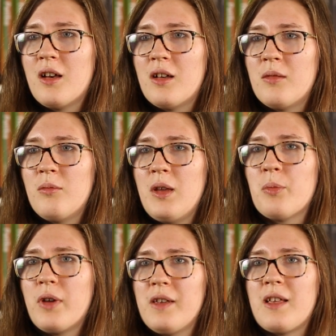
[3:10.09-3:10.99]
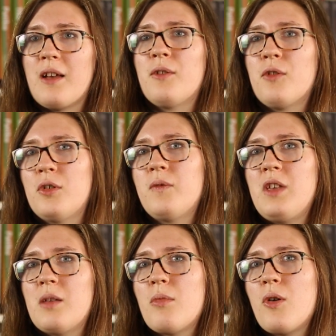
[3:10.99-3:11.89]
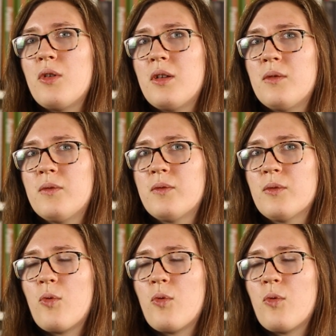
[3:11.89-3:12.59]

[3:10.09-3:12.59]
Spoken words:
It brings out sort of the emotive